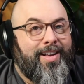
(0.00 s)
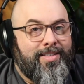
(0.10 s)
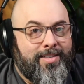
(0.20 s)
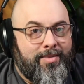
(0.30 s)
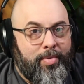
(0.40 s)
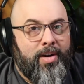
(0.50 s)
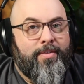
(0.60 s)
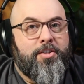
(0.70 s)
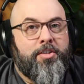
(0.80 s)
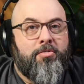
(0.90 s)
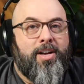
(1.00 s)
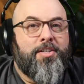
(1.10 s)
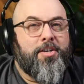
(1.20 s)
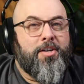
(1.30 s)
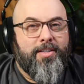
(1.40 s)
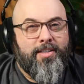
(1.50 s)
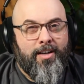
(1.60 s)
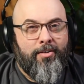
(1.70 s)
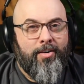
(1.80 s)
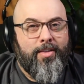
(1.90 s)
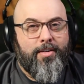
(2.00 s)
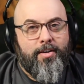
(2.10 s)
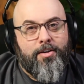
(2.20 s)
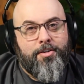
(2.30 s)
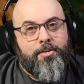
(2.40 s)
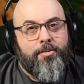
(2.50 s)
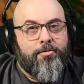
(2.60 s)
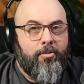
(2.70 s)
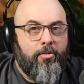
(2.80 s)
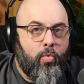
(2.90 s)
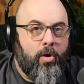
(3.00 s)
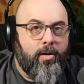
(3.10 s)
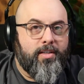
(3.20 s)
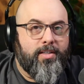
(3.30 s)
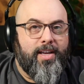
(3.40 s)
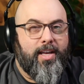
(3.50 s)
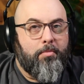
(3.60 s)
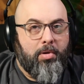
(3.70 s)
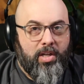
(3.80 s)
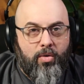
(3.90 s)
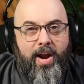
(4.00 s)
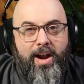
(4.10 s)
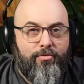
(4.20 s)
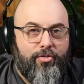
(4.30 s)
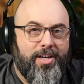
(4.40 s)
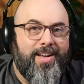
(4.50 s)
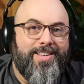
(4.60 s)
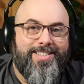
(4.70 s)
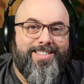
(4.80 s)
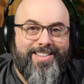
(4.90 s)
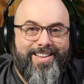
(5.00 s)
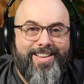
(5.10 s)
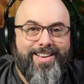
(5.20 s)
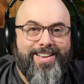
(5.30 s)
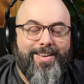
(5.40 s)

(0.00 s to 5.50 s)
it's a bit of a stretch considering the touch control quirks and below average ANC,